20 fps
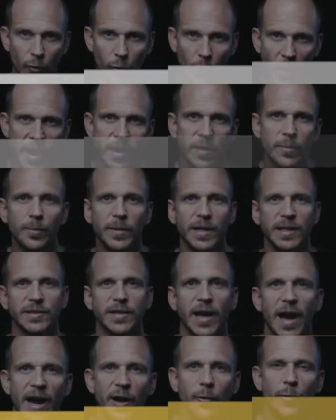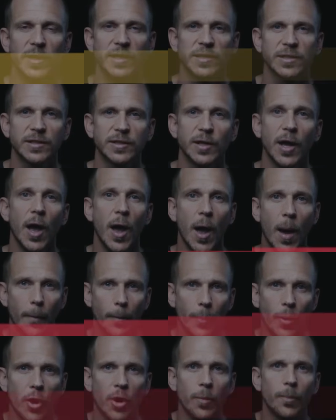red means high risks,
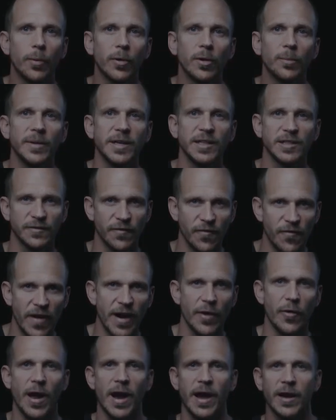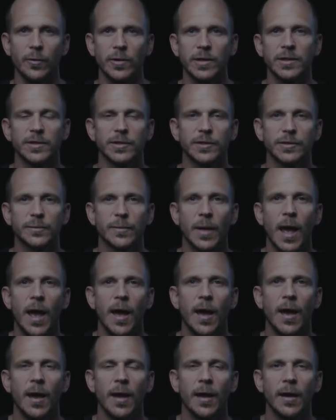purple means very high risks.
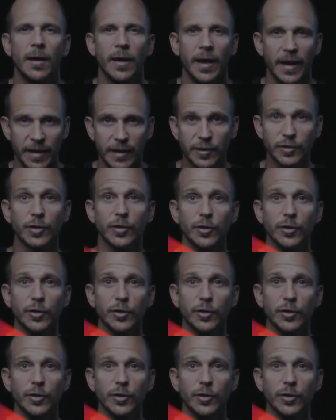And here's the